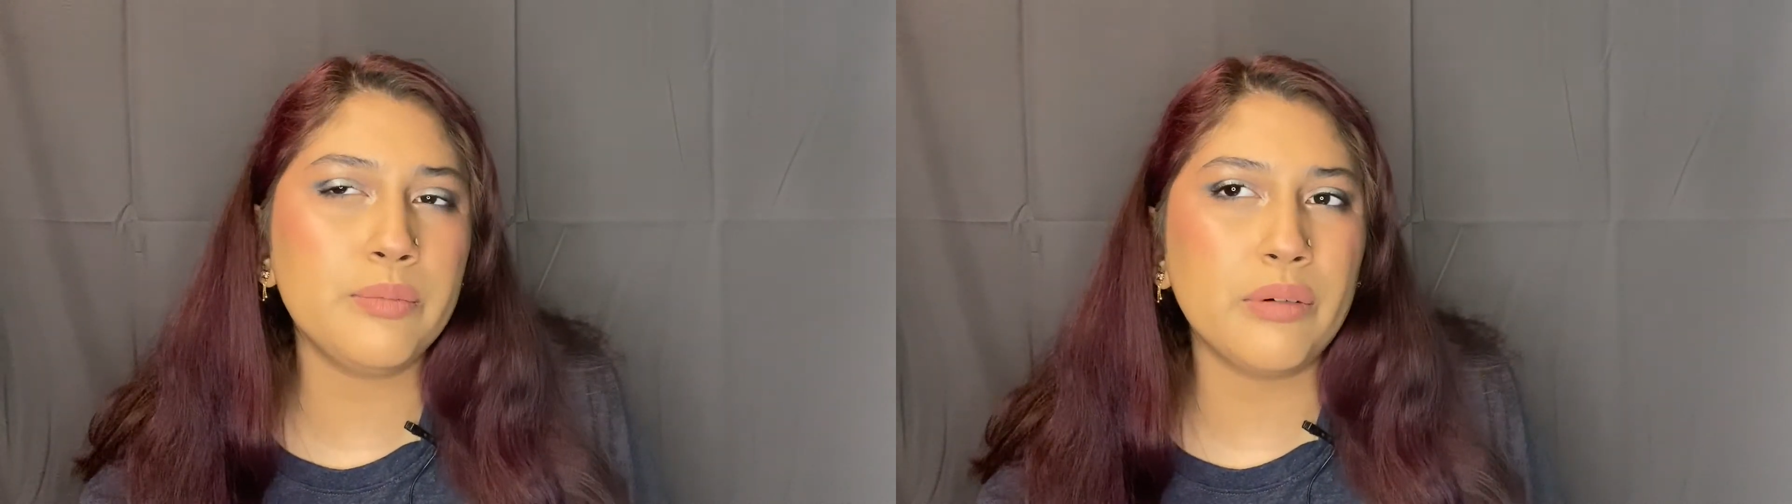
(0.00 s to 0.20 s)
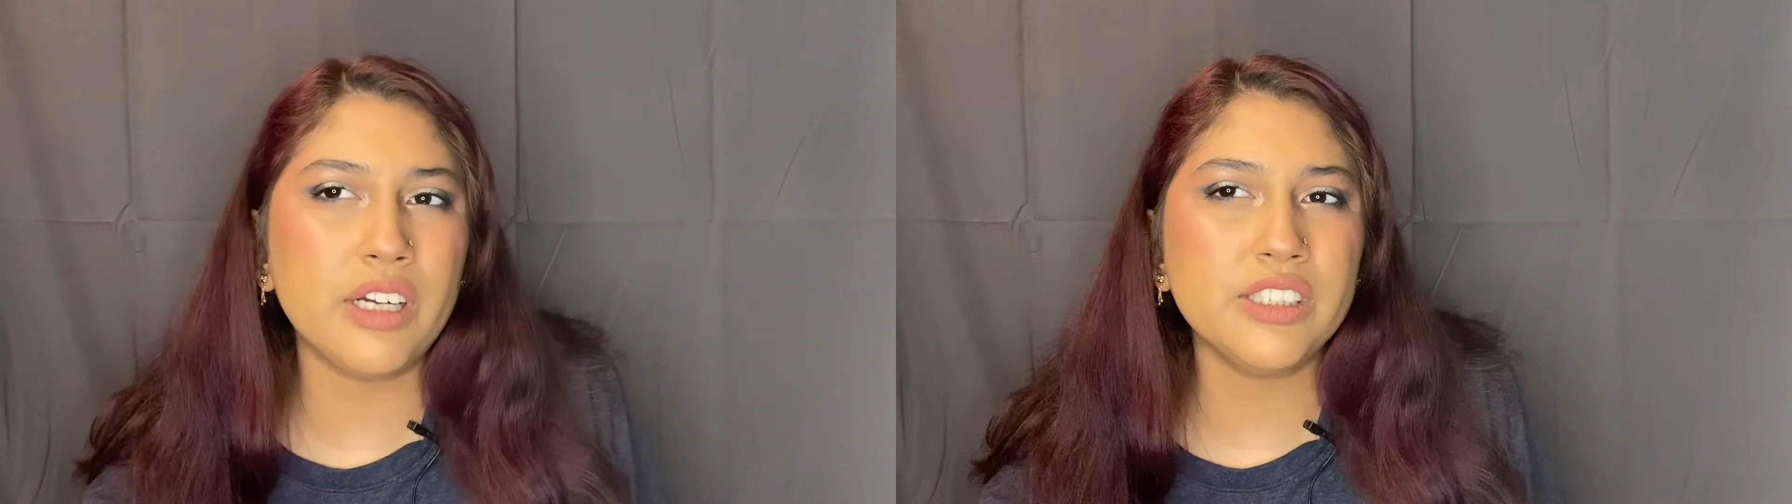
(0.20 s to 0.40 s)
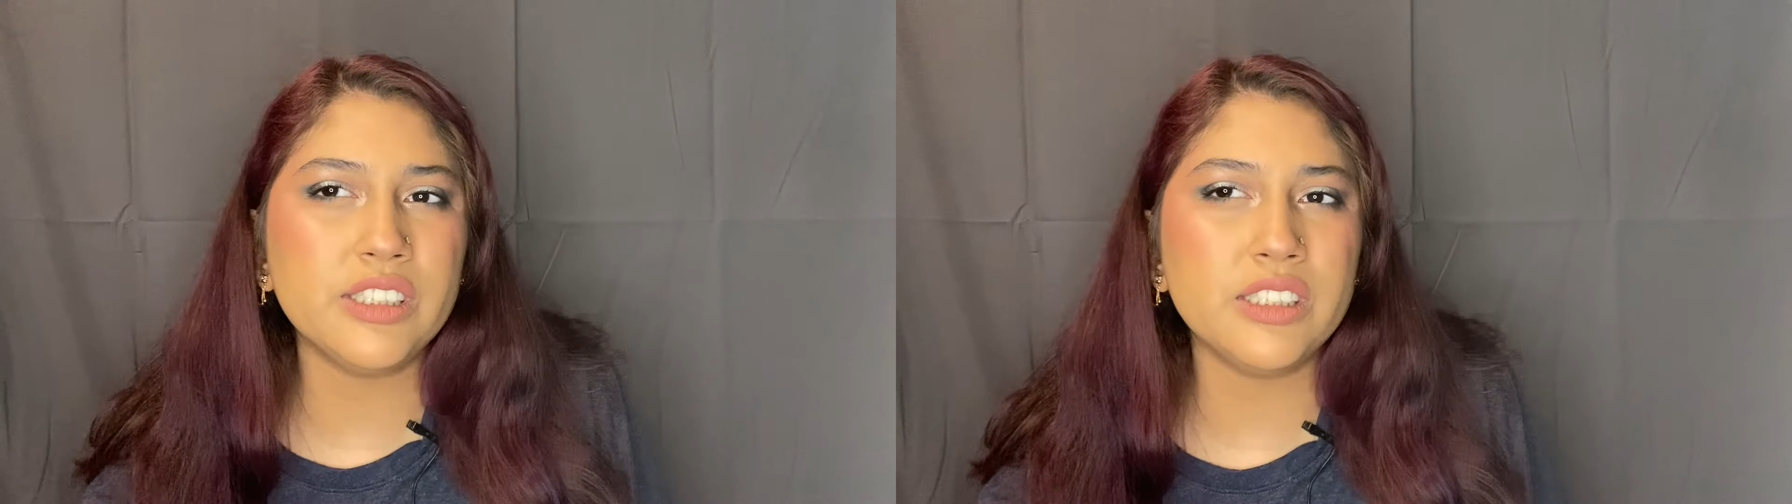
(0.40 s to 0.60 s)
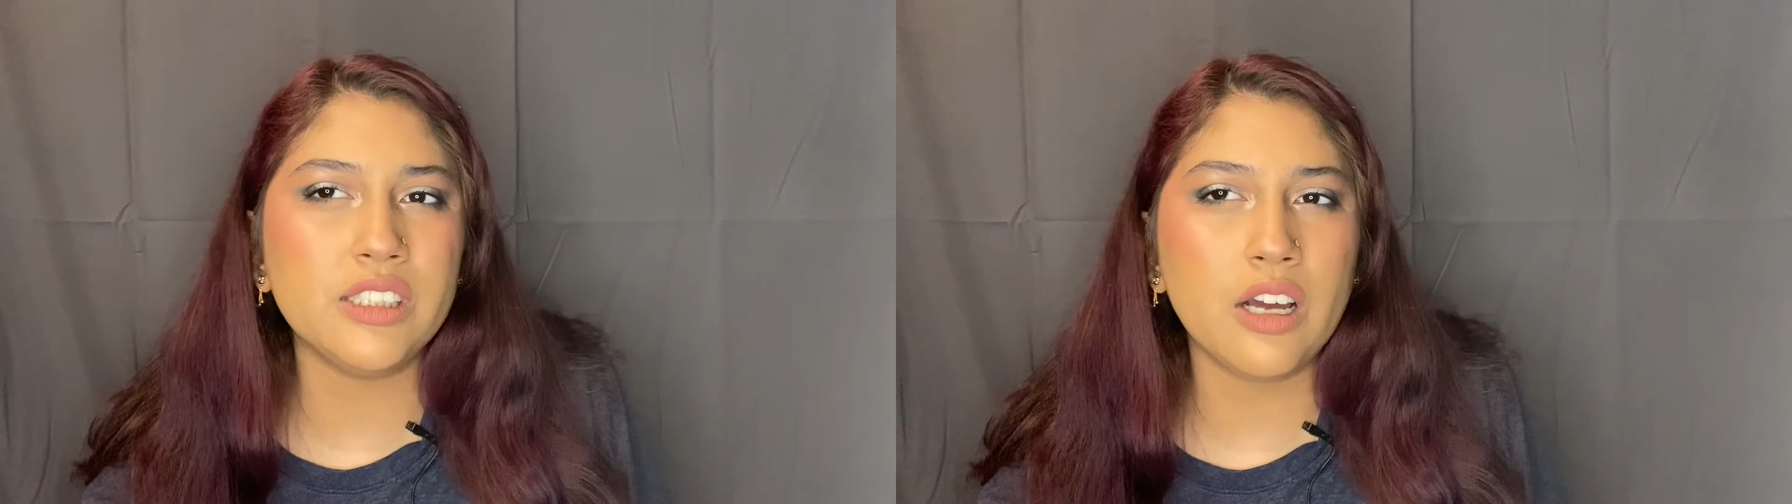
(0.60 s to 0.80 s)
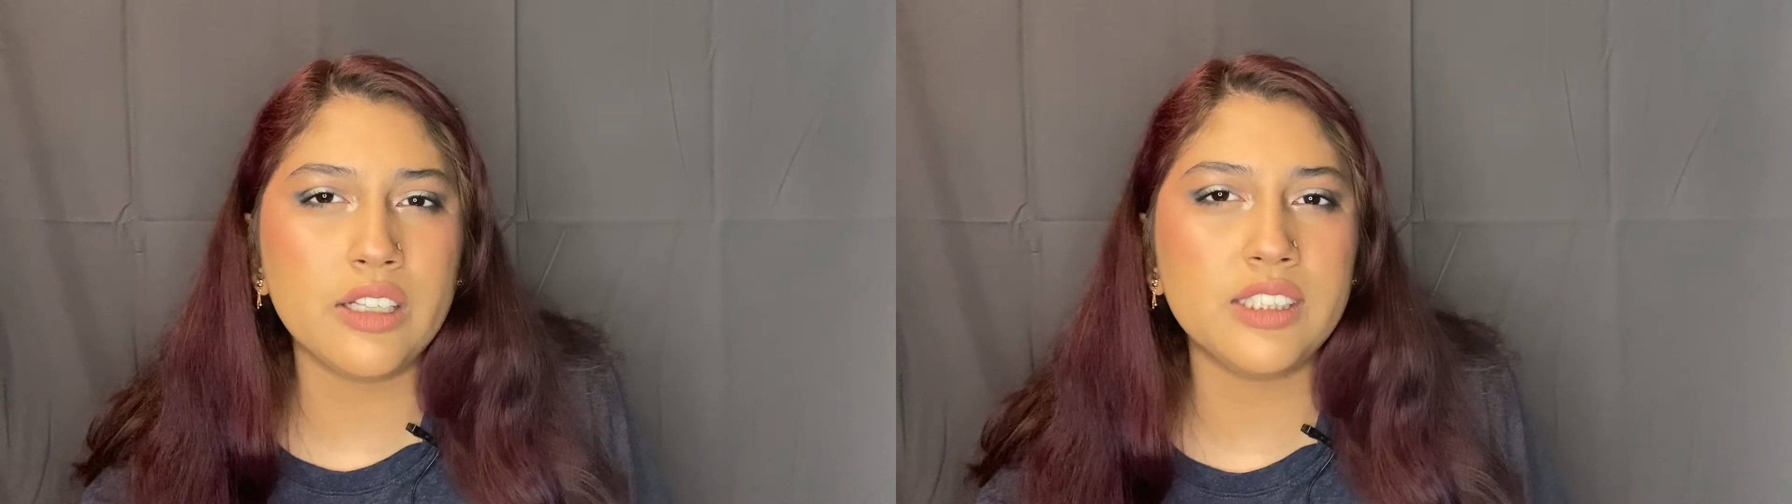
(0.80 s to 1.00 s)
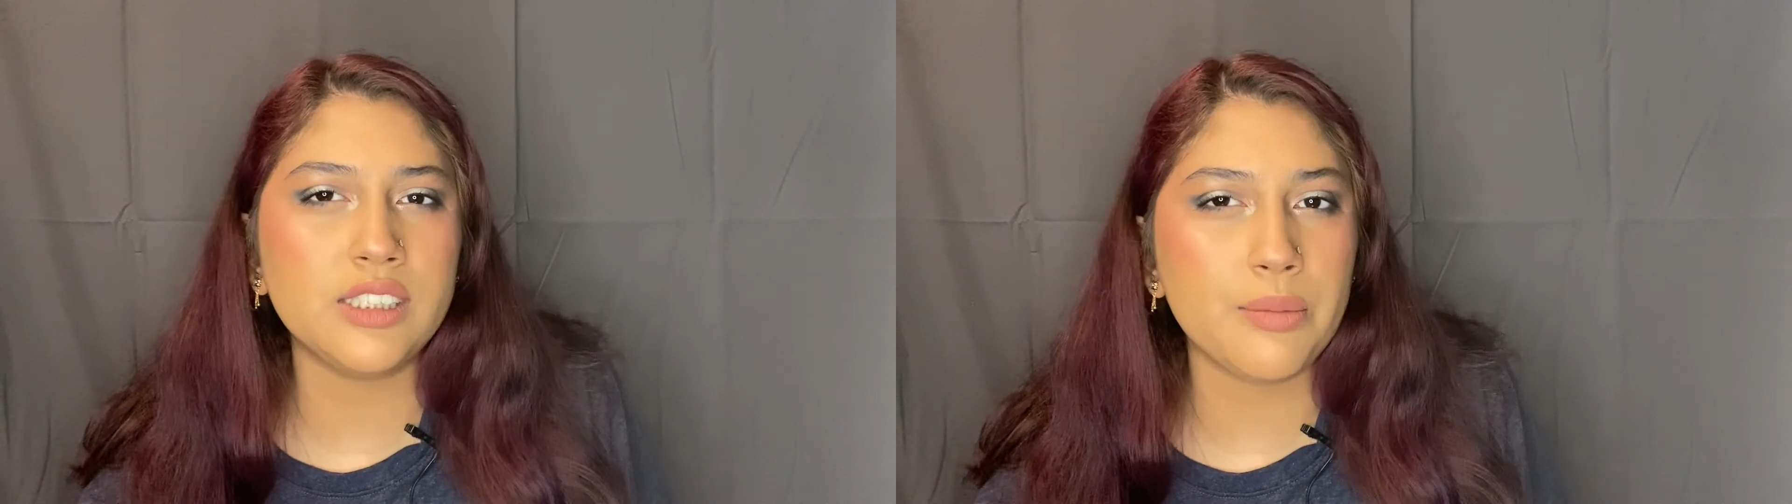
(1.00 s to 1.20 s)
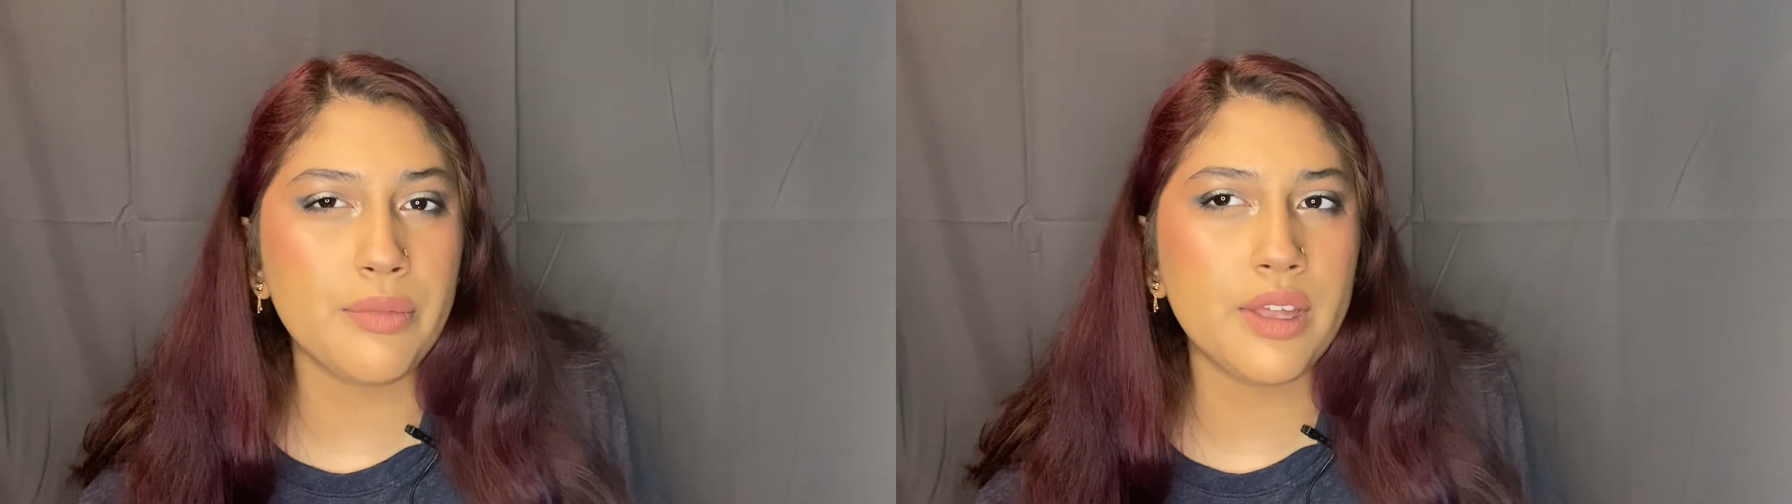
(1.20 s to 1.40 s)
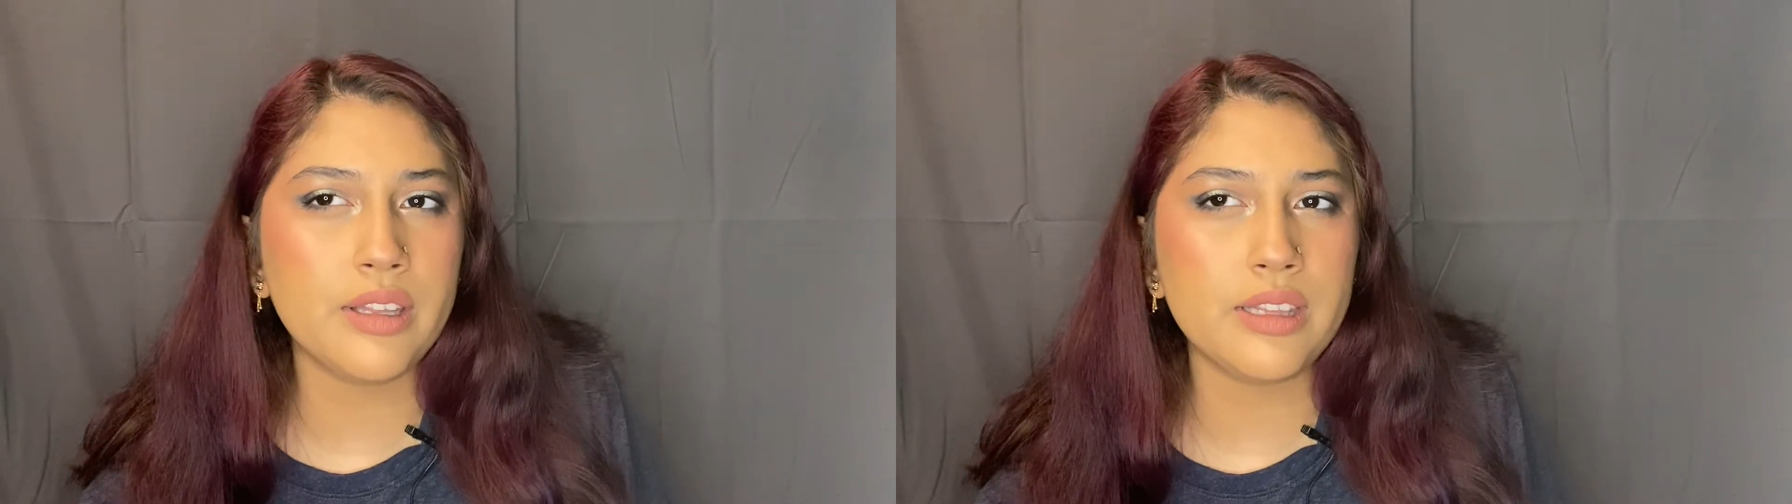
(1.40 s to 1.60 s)
bronzer is not
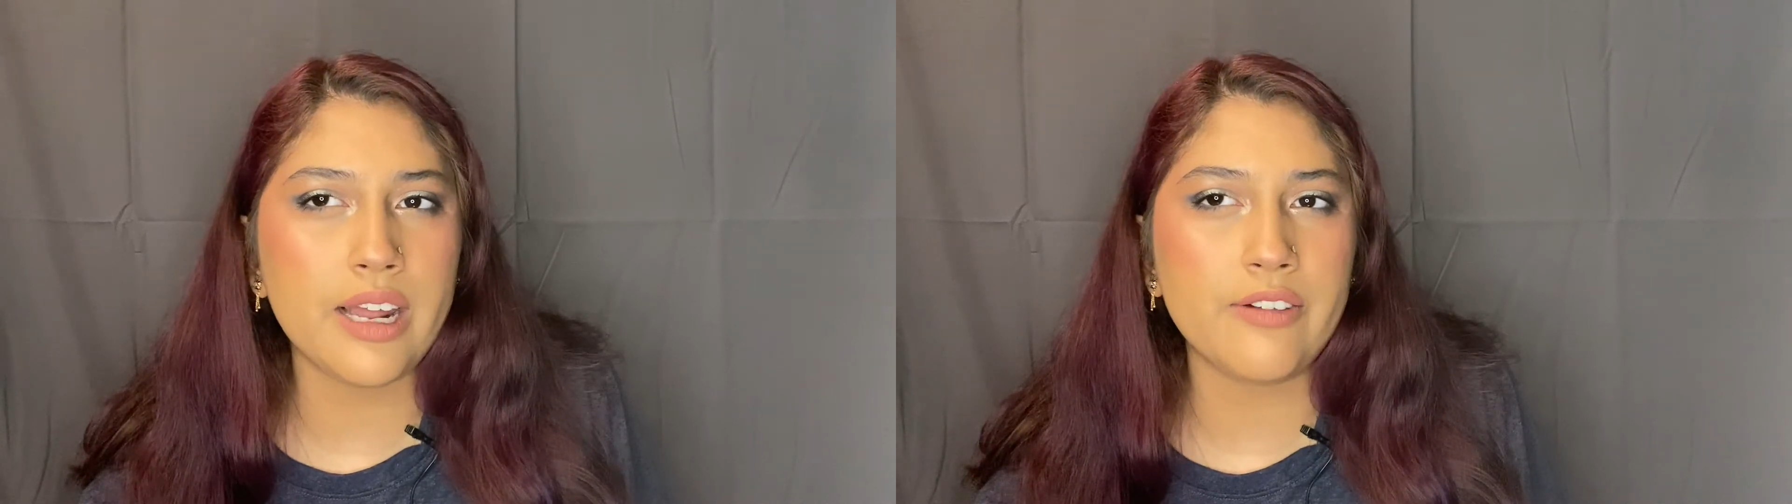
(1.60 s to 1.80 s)
something that